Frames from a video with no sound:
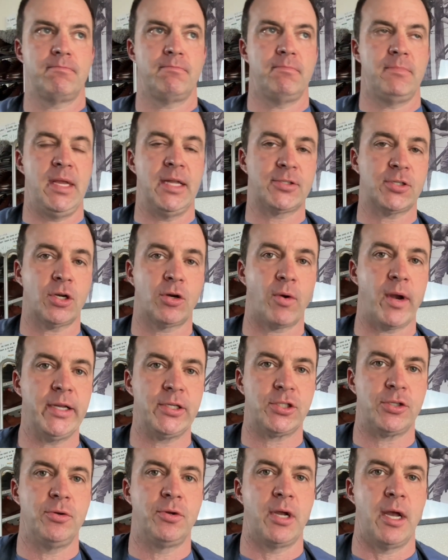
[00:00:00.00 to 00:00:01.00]
it's a great
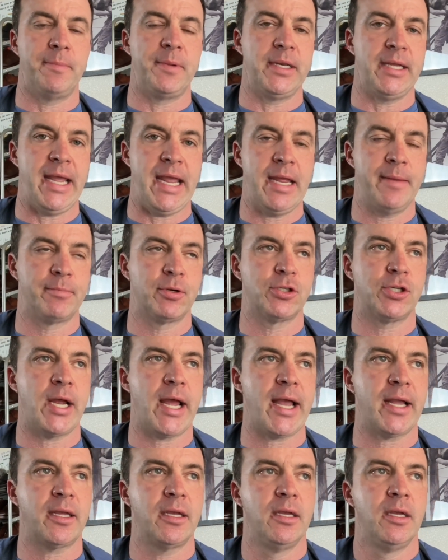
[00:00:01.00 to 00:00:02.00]
shoe company,
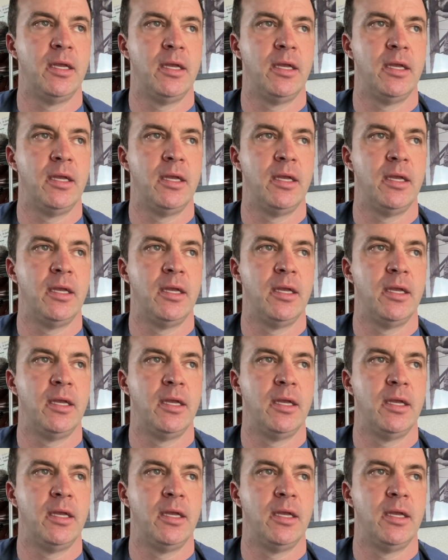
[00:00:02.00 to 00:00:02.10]
Amberjack.